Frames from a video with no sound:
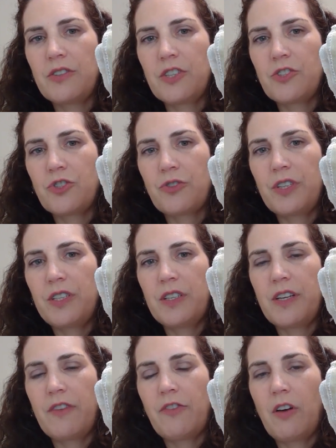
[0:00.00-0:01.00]
This tree
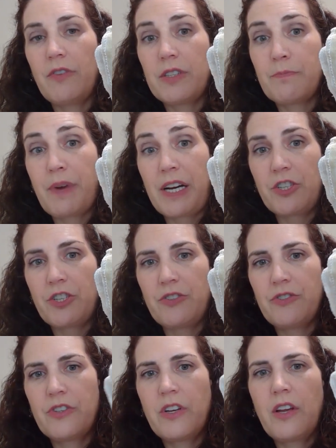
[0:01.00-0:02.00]
didn't have all of its
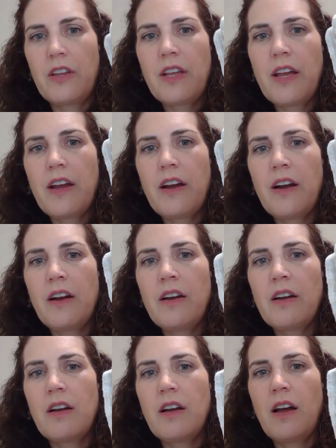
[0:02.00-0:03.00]
branches
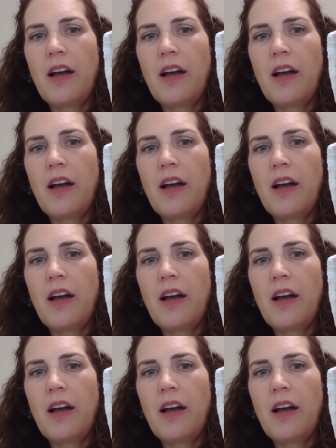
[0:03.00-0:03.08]
there.